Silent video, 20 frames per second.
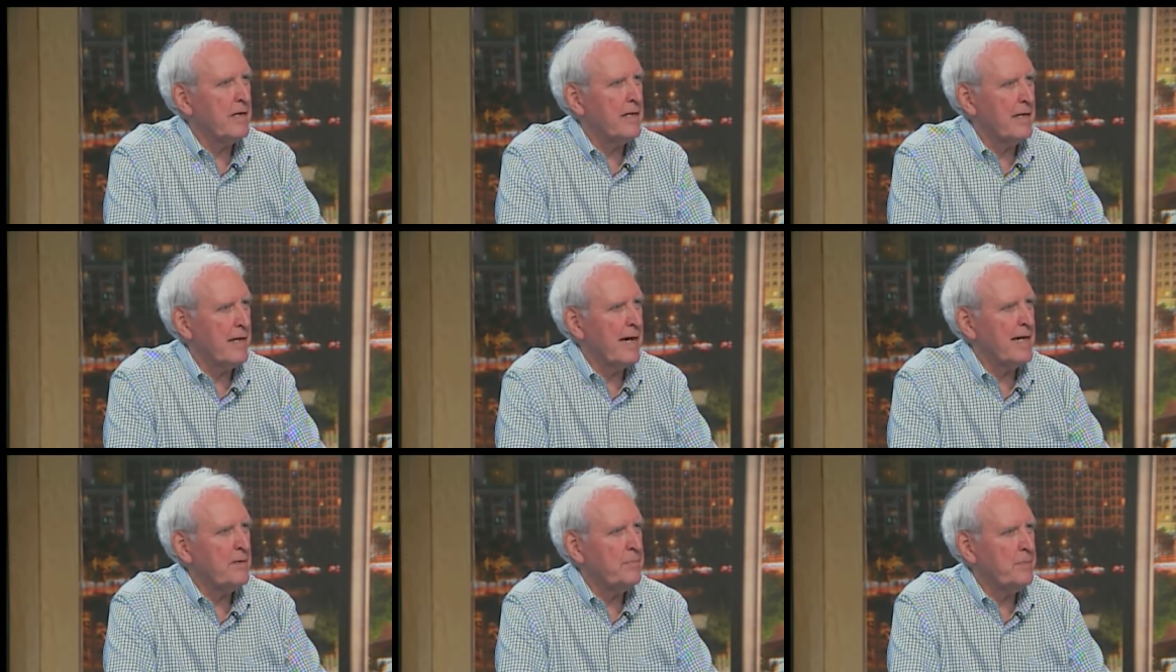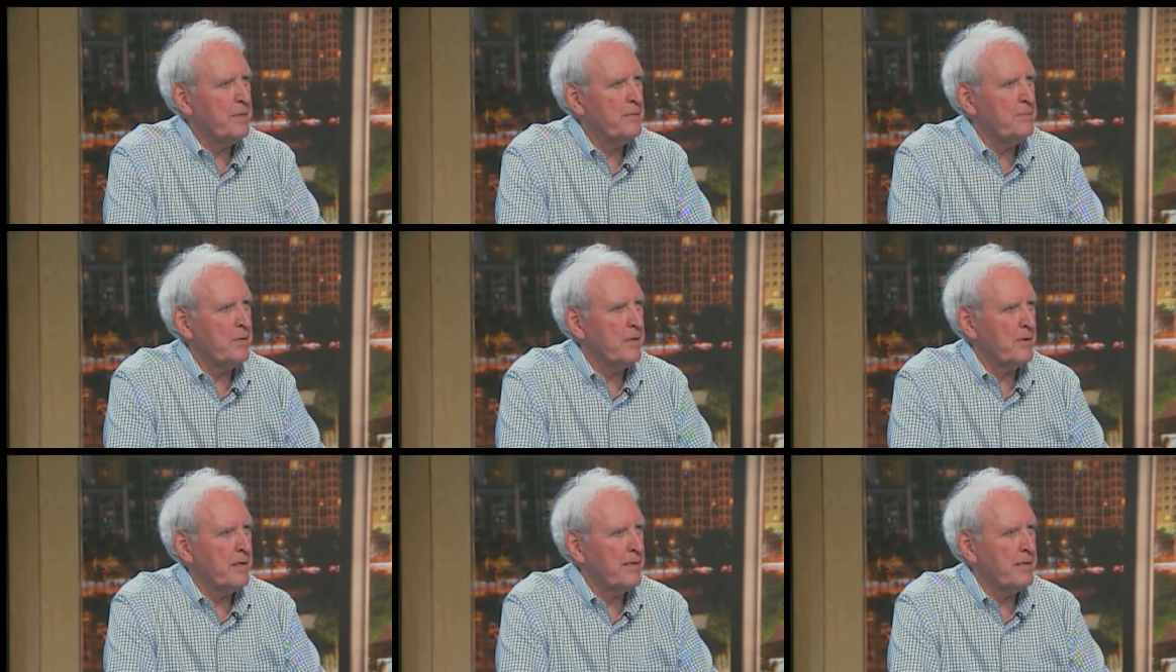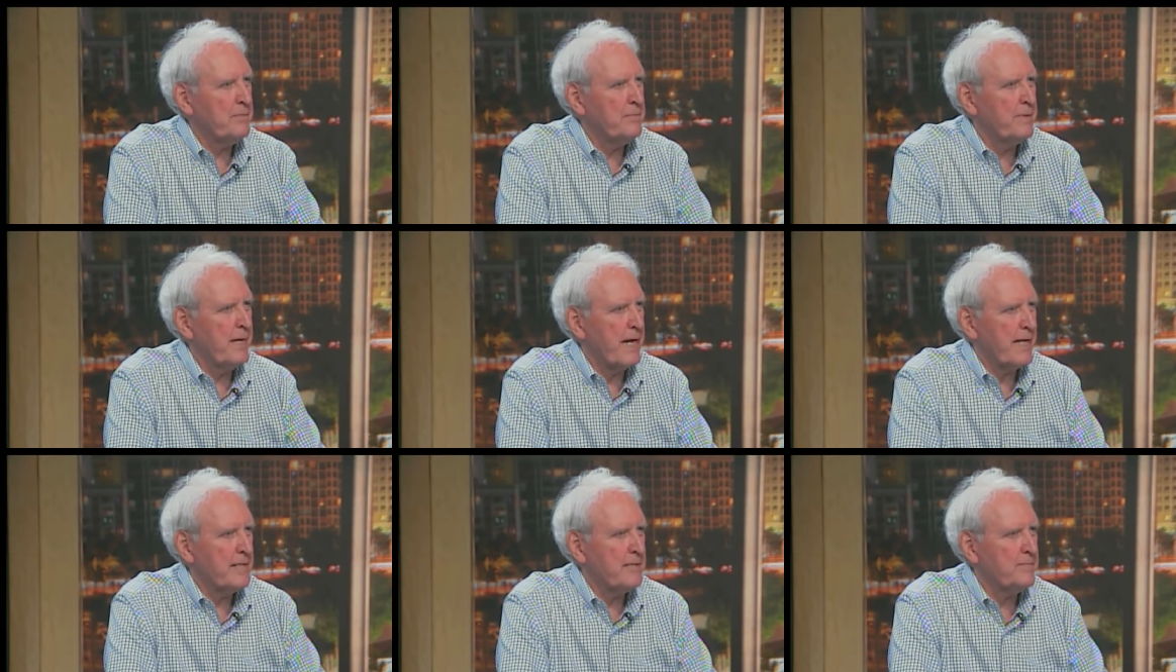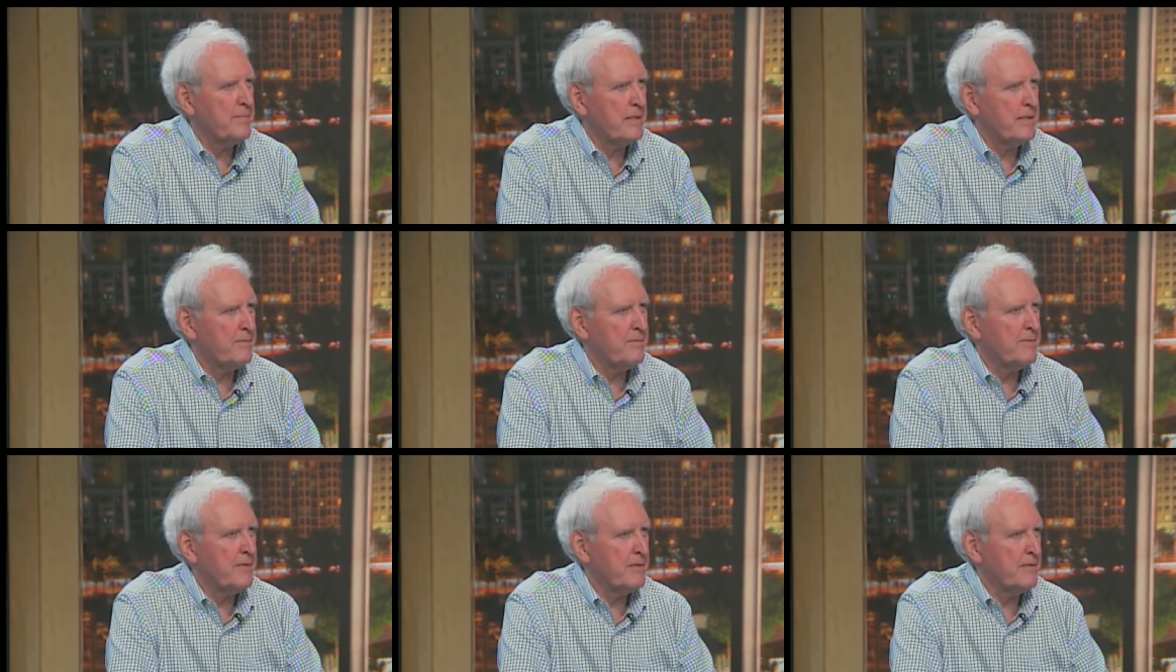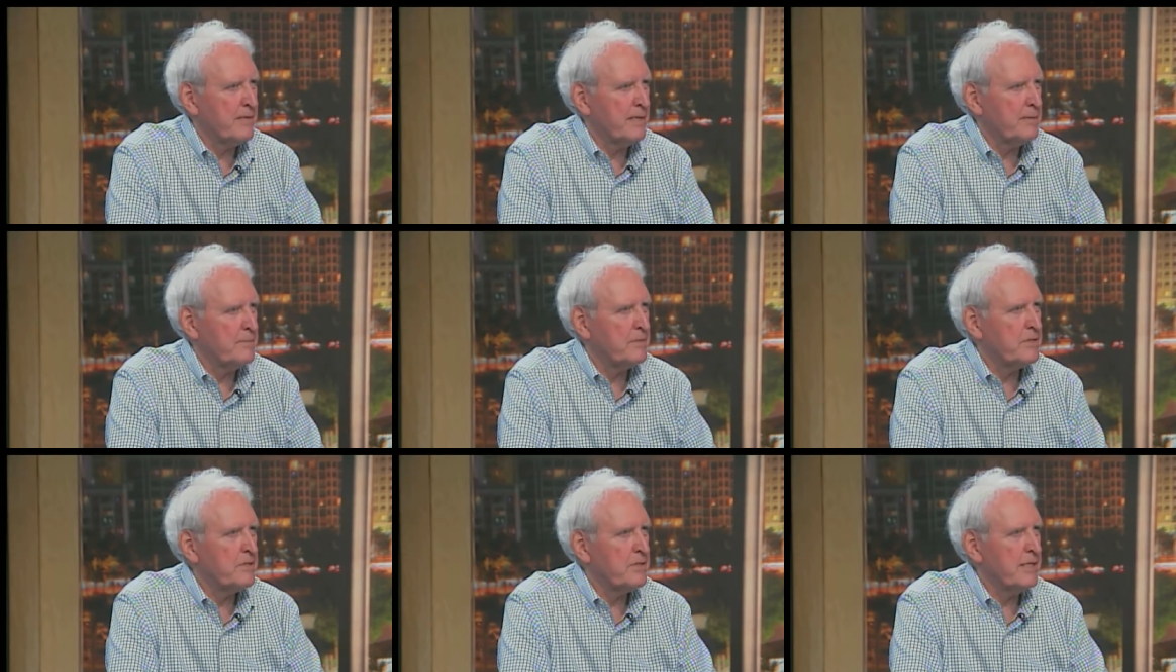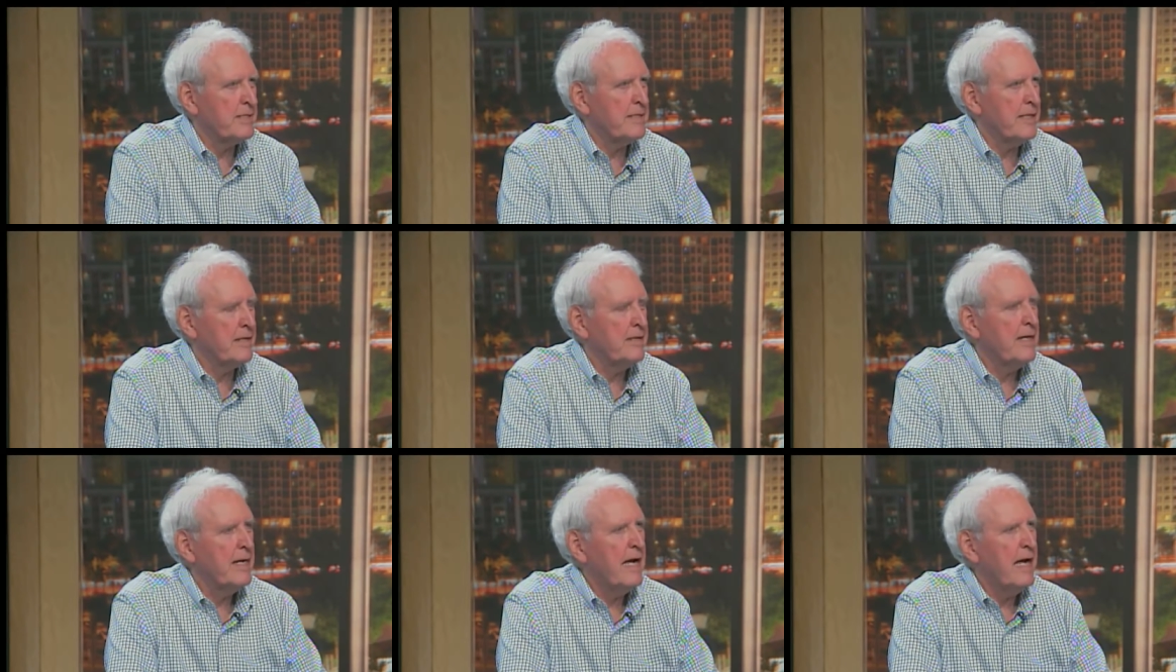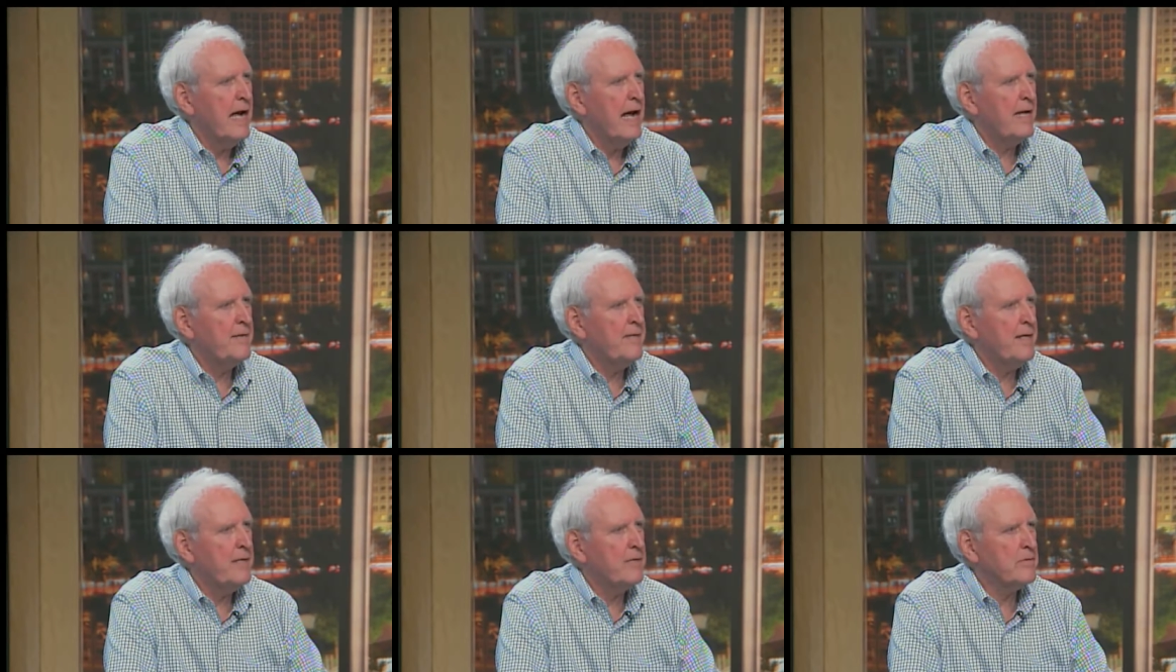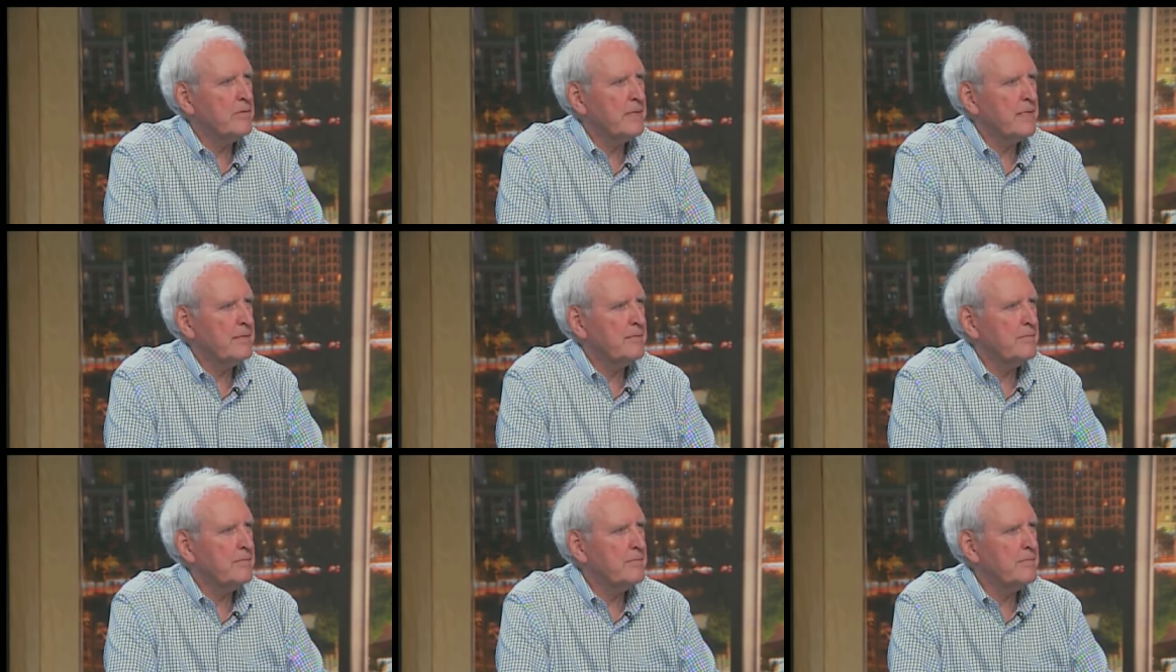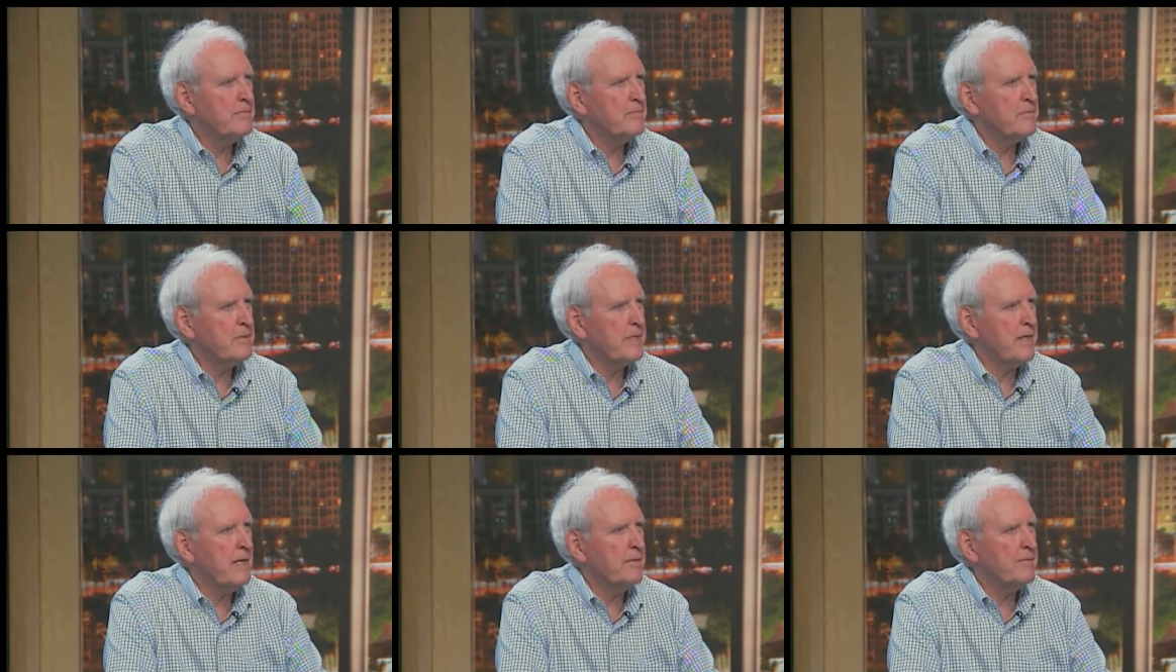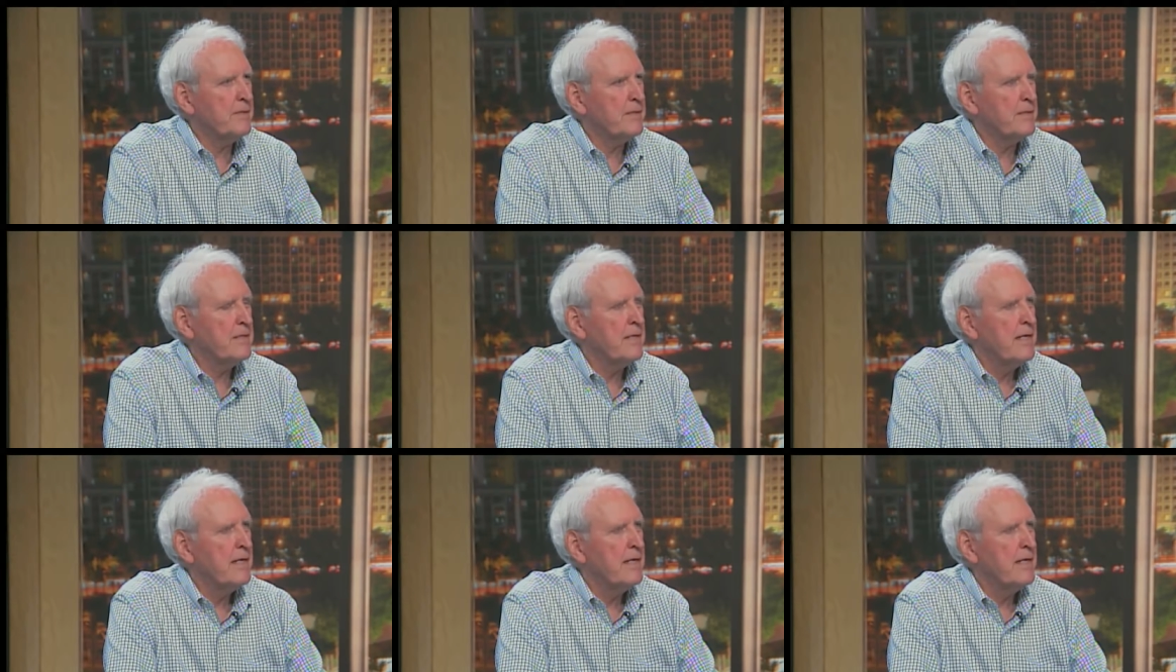a lot of people are impacted by the federal government shutdown, and they don't get recovered